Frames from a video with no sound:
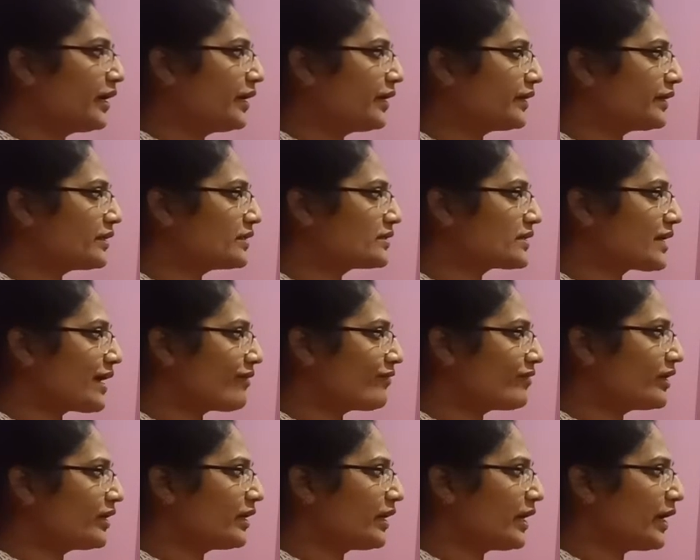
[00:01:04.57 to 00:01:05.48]
It is
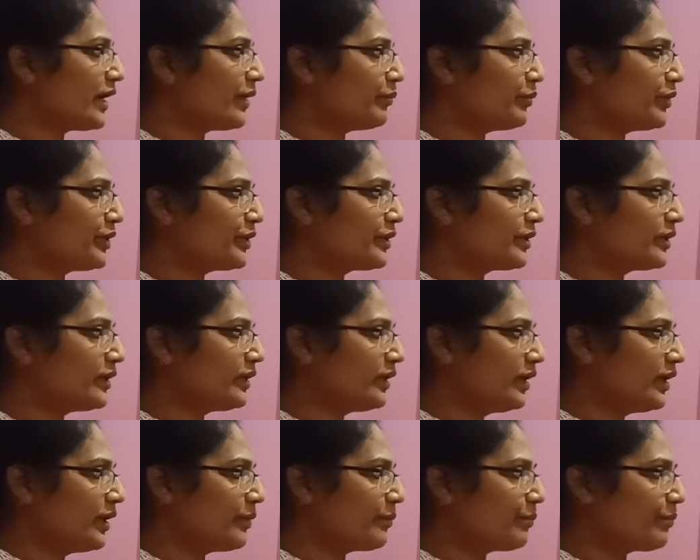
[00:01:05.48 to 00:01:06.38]
having emitter,
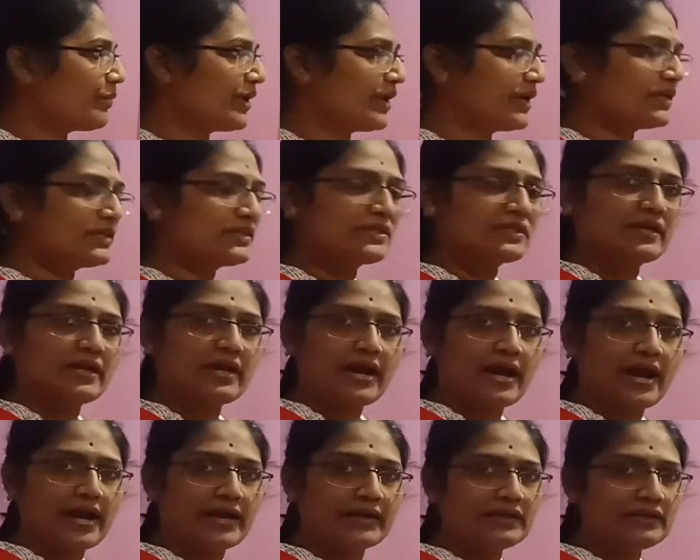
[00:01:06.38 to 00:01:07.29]
base
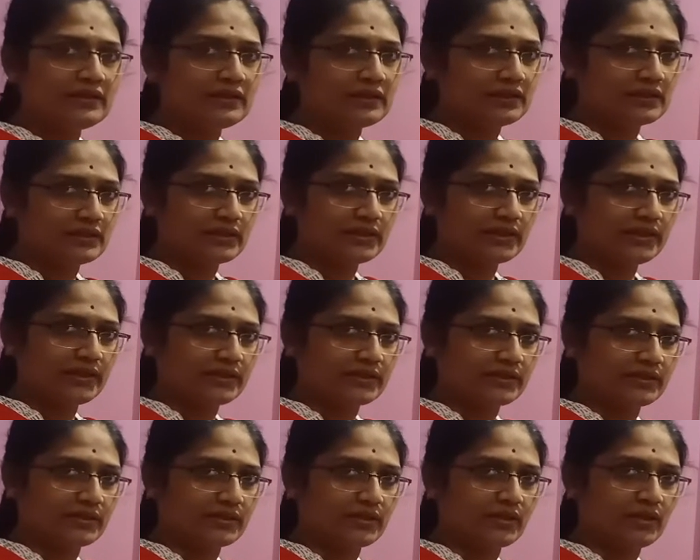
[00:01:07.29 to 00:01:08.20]
and
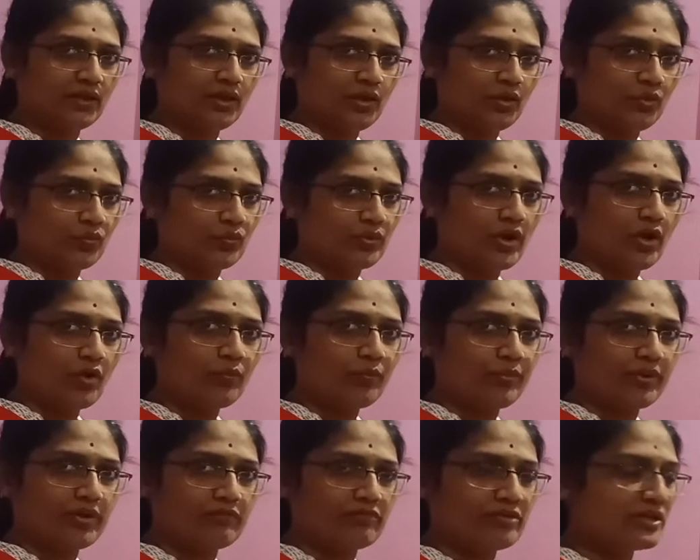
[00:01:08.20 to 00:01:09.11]
collector. We
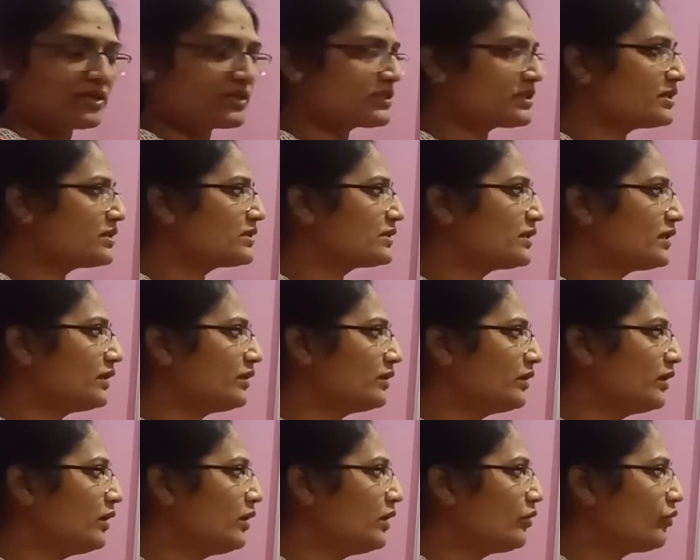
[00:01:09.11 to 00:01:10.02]
have previously
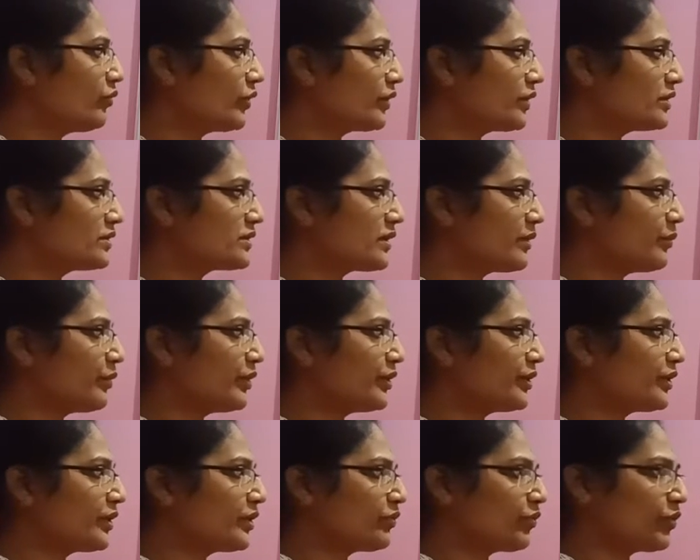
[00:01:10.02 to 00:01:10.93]
seen what is
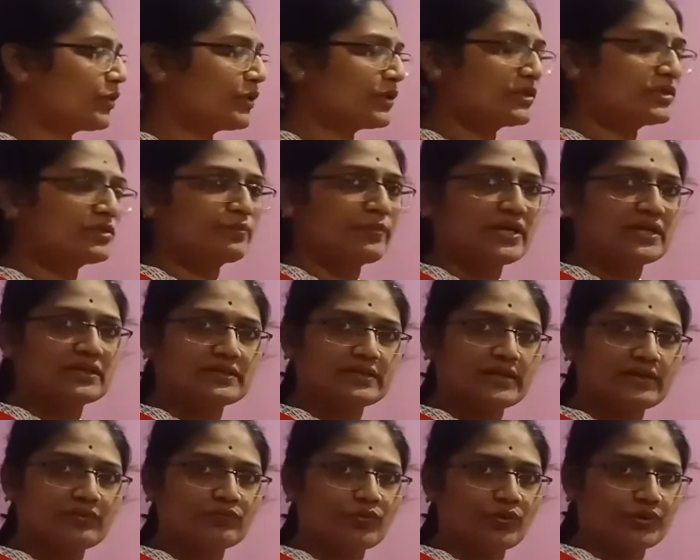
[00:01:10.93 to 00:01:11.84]
emitter, what is base
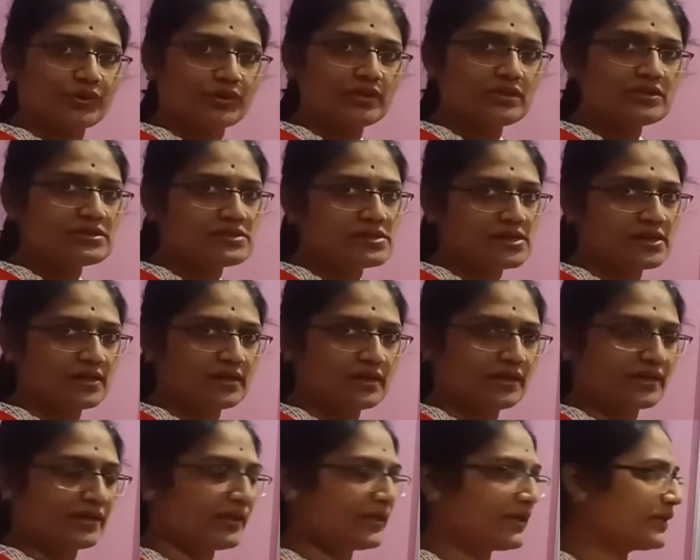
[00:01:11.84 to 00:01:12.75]
and what is
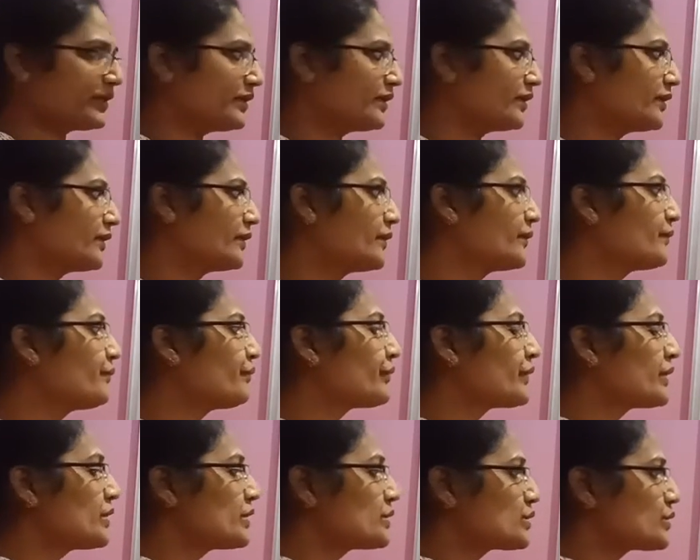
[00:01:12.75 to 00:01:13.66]
collector.
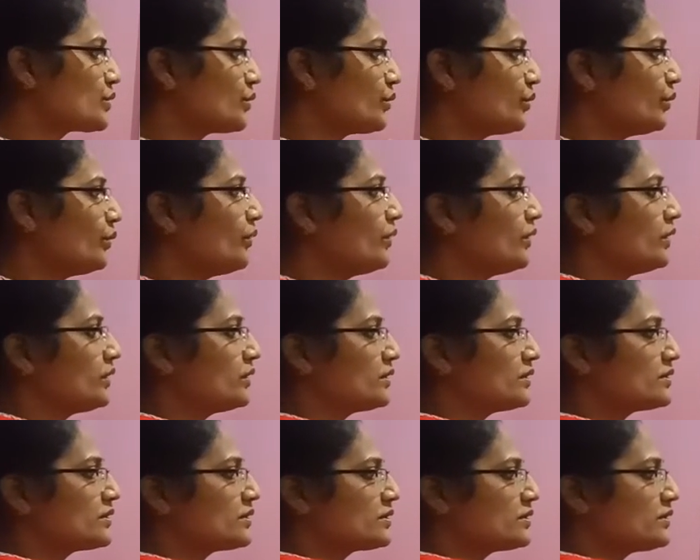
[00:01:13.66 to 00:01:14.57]
So
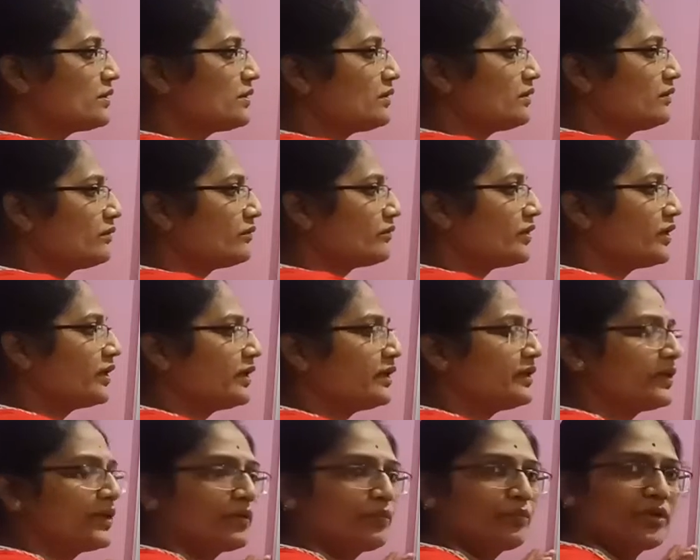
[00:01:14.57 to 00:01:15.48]
this is a
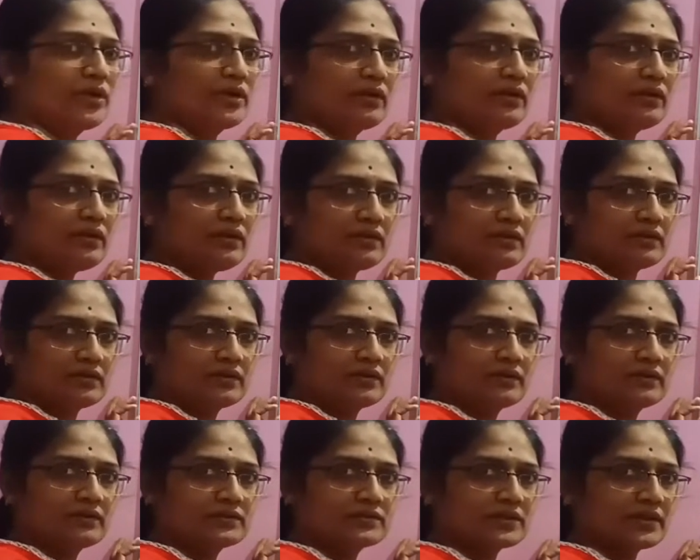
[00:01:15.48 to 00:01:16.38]
three terminal
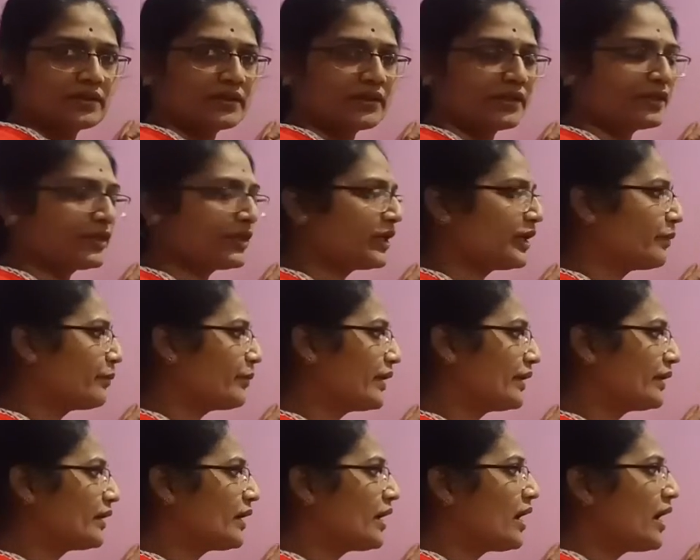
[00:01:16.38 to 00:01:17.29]
circuit
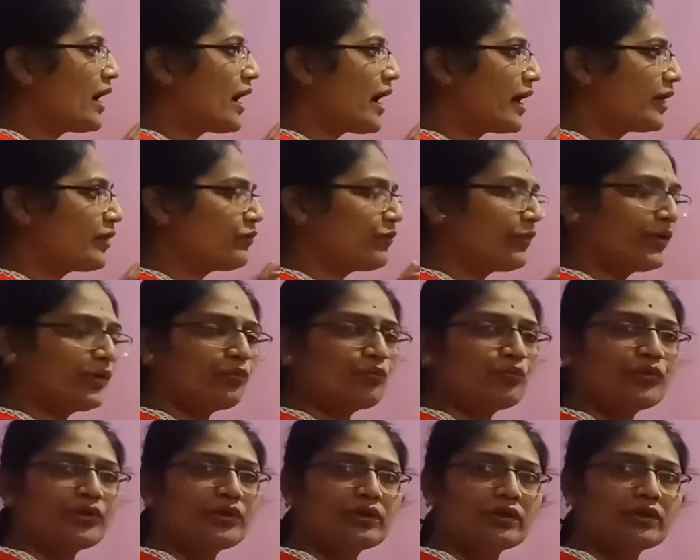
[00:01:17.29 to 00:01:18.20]
element, and
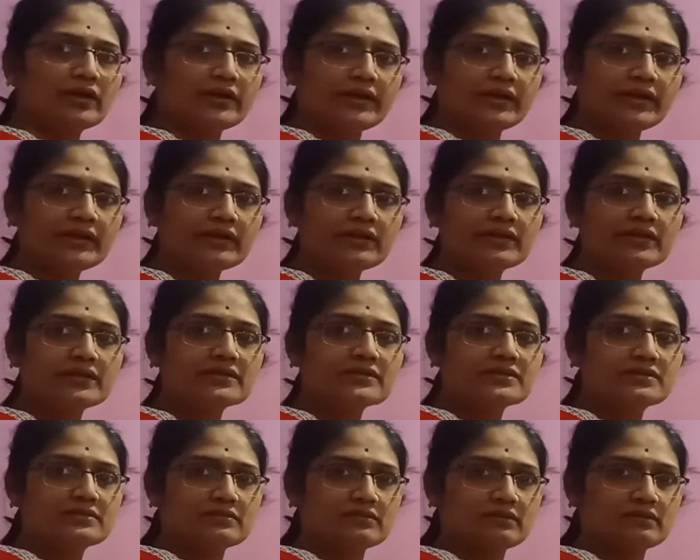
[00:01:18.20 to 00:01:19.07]
when we connect this